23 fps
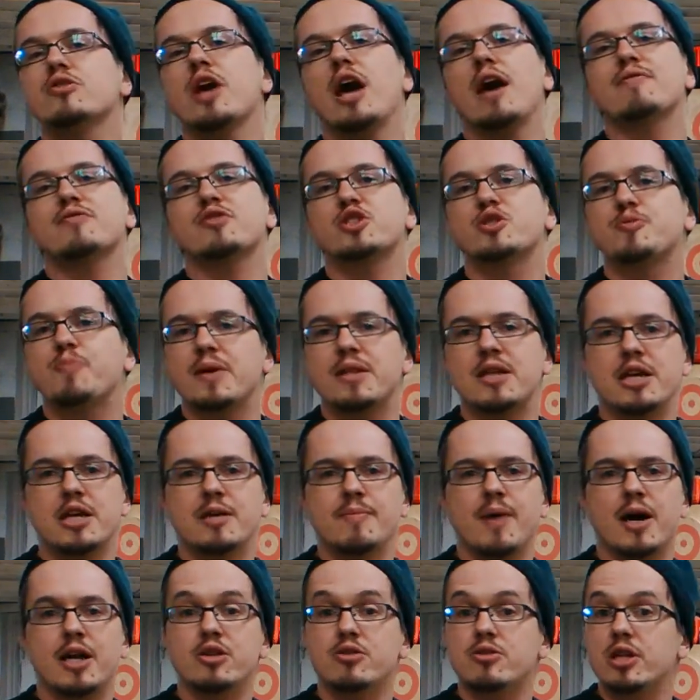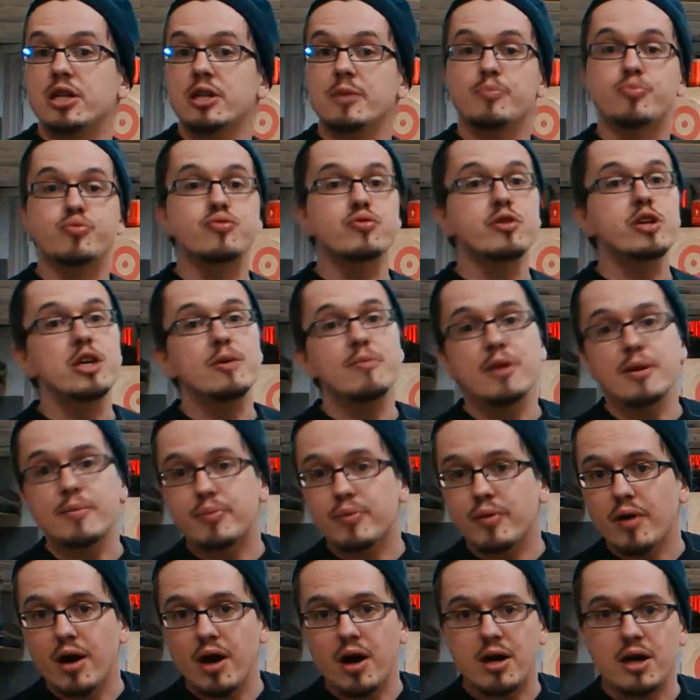don't have to spend any money on any premium
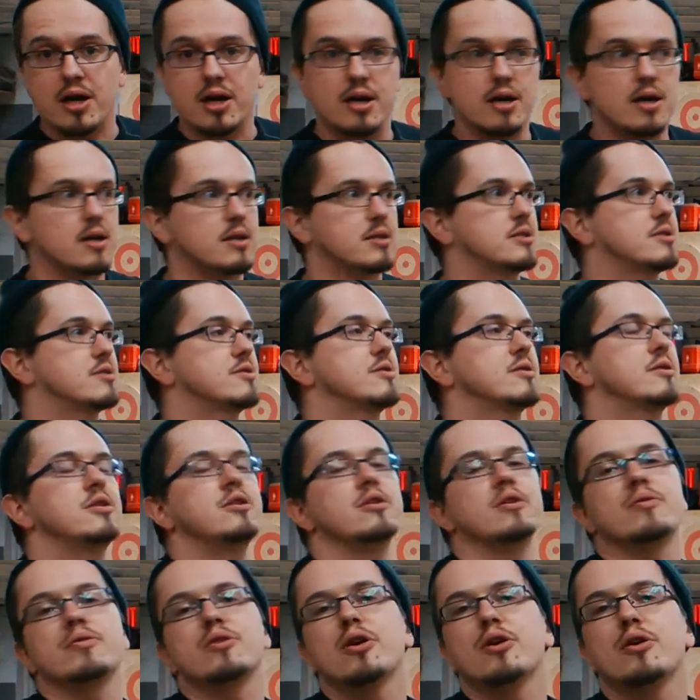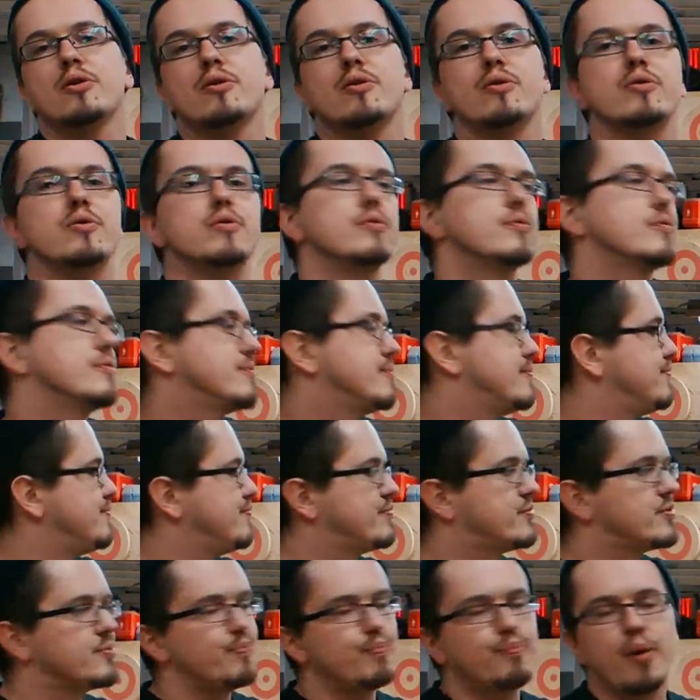products, no
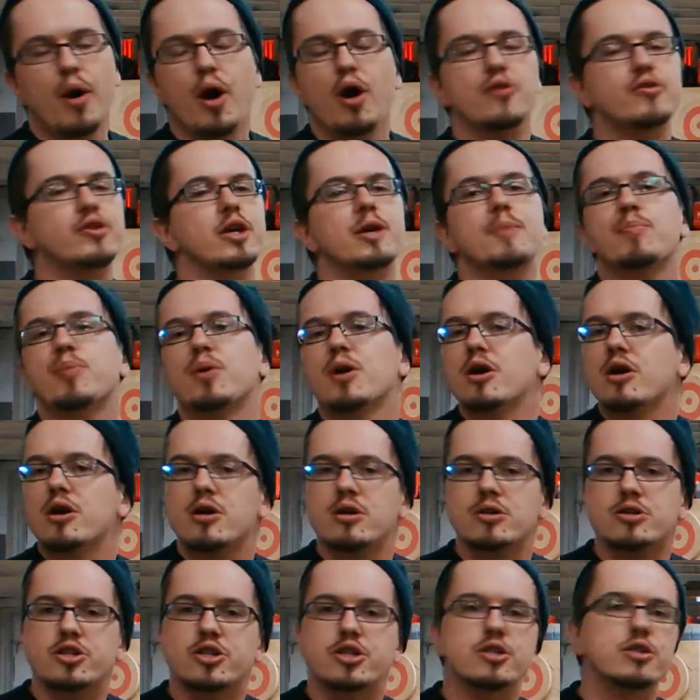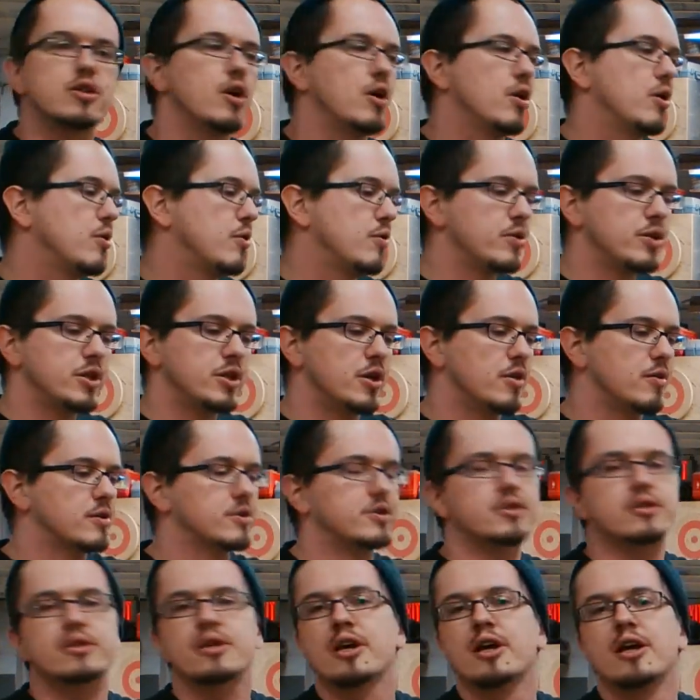Baltic birch, no,
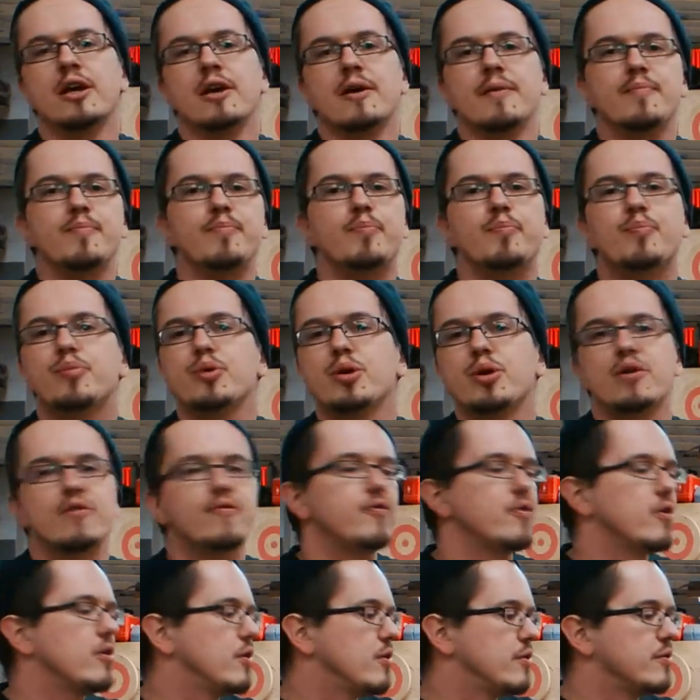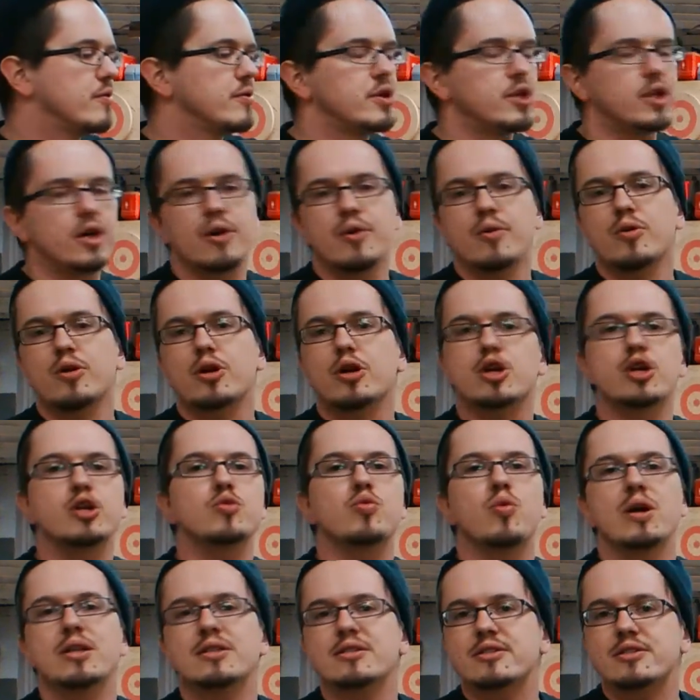it's beautiful, good
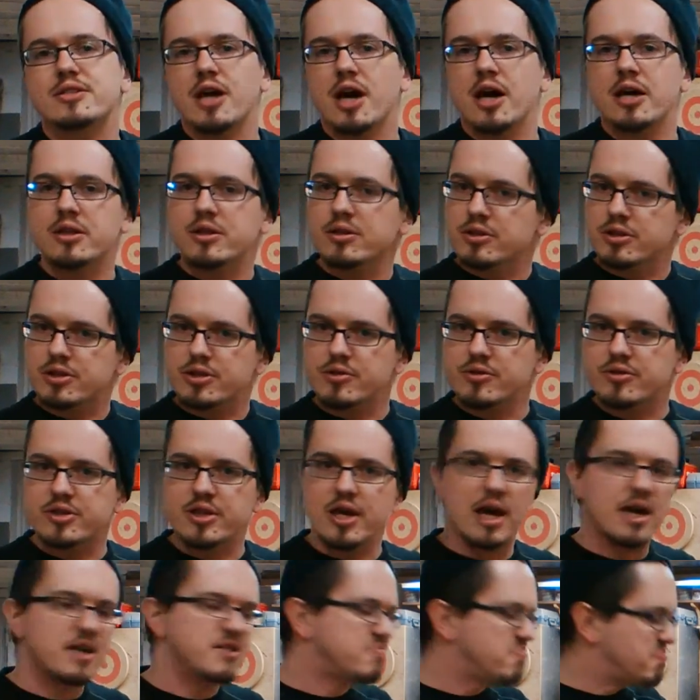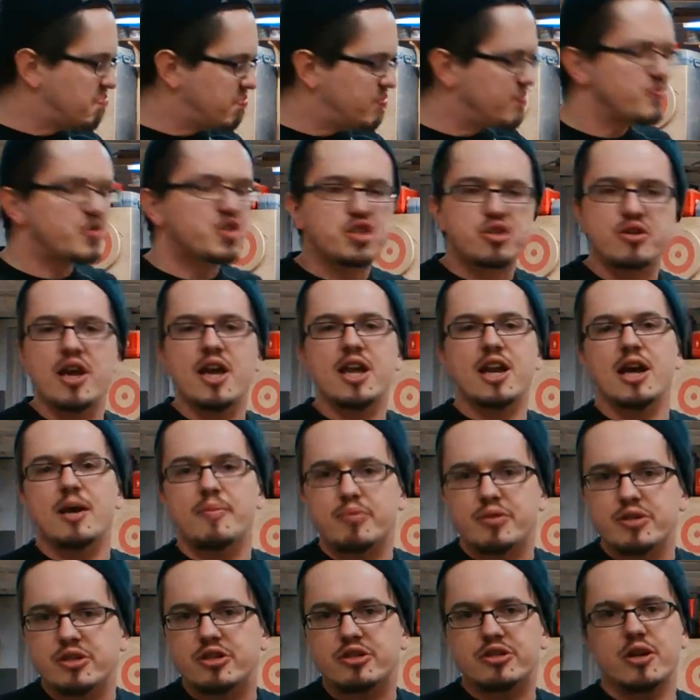one side, good two side, straight
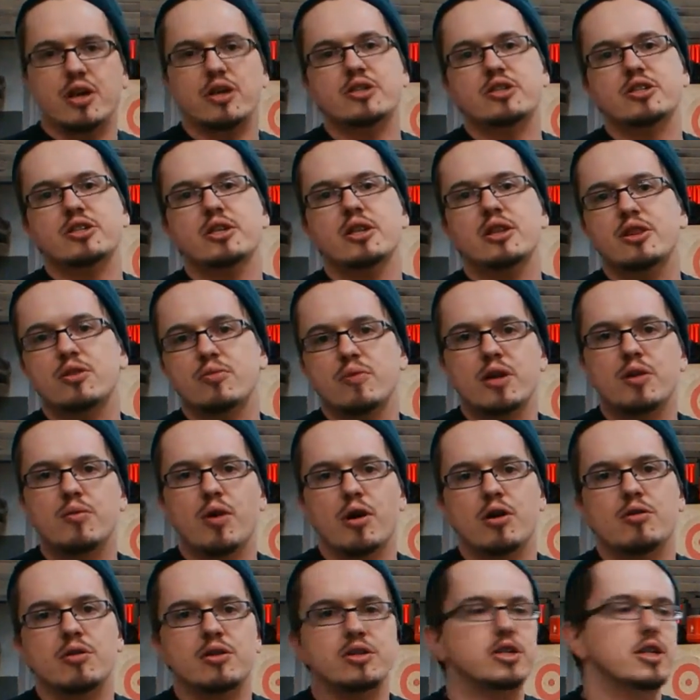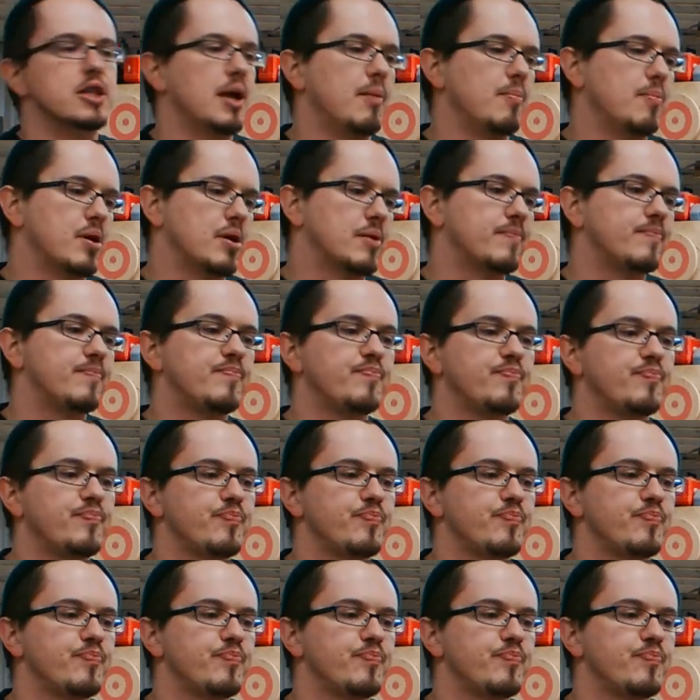up construction, 3/4 inch lumber.